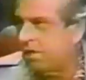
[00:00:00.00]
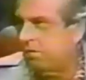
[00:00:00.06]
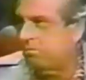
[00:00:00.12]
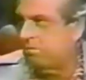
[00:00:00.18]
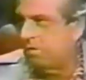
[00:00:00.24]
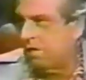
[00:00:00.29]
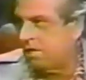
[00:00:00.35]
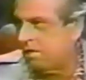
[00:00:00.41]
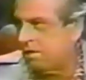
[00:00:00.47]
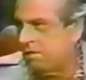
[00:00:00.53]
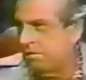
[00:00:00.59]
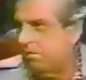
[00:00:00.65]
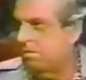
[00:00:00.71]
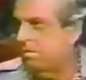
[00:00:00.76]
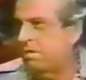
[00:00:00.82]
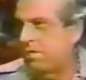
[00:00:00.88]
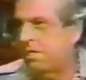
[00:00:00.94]
water, you're going
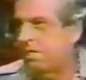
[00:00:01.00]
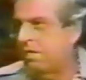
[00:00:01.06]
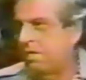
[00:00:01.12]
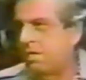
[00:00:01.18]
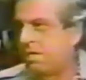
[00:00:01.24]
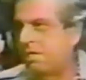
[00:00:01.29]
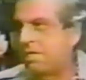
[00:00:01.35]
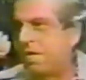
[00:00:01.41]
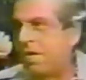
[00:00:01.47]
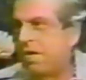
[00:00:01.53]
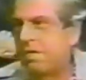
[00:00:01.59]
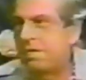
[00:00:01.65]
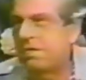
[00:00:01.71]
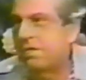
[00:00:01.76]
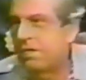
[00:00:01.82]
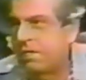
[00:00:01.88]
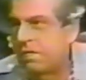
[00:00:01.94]
to get a heart attack.
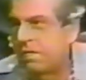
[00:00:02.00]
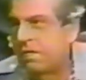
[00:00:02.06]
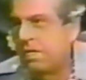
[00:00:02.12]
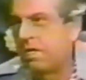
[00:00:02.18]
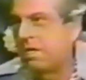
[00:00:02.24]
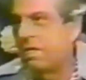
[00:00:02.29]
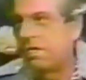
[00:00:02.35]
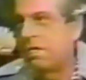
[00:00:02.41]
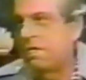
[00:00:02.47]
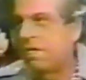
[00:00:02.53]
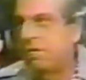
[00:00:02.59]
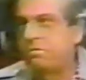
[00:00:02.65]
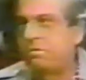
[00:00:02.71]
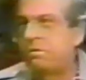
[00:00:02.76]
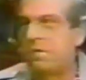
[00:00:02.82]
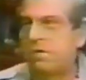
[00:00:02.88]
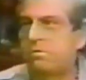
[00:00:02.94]
Uh, if you
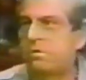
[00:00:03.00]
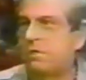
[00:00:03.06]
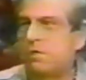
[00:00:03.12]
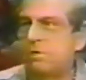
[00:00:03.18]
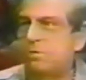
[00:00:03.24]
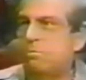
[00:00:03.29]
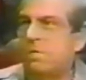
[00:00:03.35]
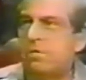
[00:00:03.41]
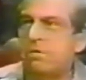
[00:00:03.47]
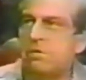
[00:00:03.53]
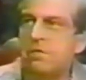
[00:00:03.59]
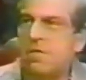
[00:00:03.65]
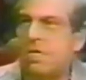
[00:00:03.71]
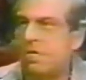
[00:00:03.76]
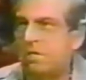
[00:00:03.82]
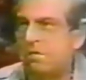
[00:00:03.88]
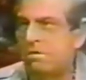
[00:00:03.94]
never touch butter again
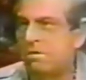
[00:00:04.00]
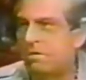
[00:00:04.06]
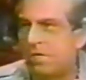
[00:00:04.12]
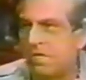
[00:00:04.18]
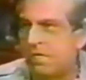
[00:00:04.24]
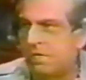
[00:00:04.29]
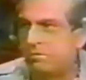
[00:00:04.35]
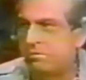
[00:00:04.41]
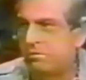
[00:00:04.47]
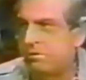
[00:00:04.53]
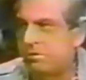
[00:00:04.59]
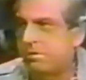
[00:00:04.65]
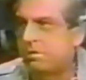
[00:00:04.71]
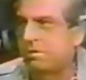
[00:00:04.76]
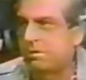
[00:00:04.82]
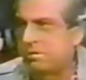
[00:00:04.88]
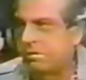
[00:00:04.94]
in your life, you're still
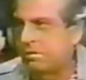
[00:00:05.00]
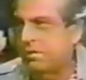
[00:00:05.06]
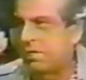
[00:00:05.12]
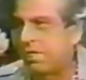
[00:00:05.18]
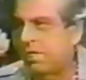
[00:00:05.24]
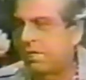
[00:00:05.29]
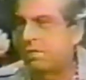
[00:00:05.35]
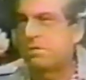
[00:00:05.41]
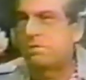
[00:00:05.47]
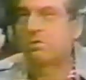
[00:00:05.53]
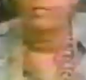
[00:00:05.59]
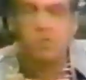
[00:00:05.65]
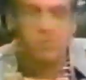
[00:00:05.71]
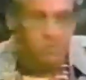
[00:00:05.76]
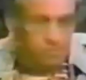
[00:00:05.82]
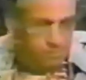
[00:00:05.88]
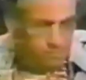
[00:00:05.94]
going to get it. So,
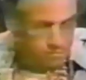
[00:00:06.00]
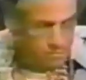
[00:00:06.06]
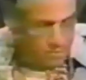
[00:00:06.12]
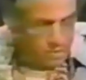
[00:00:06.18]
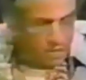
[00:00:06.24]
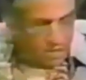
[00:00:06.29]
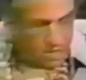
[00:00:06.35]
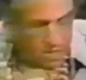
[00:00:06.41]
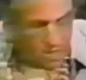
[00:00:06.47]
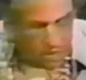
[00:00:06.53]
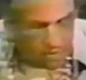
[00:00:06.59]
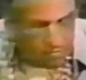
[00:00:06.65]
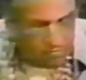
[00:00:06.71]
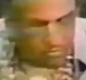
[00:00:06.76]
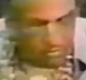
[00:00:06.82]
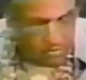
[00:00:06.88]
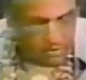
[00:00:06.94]
and the
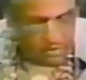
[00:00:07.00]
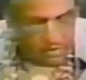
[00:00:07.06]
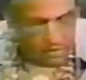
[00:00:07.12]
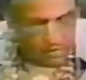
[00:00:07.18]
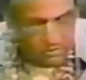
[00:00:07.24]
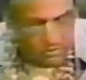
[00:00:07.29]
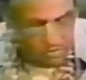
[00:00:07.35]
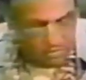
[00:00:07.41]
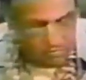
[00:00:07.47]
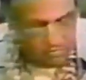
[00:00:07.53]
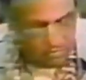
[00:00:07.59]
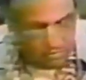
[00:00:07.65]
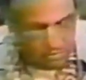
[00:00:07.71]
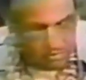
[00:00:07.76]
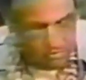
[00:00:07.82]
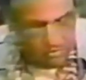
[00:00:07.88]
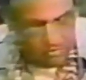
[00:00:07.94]
fluoridation, of
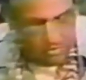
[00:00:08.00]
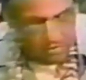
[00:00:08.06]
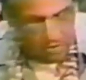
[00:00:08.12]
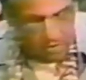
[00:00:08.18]
course, uh,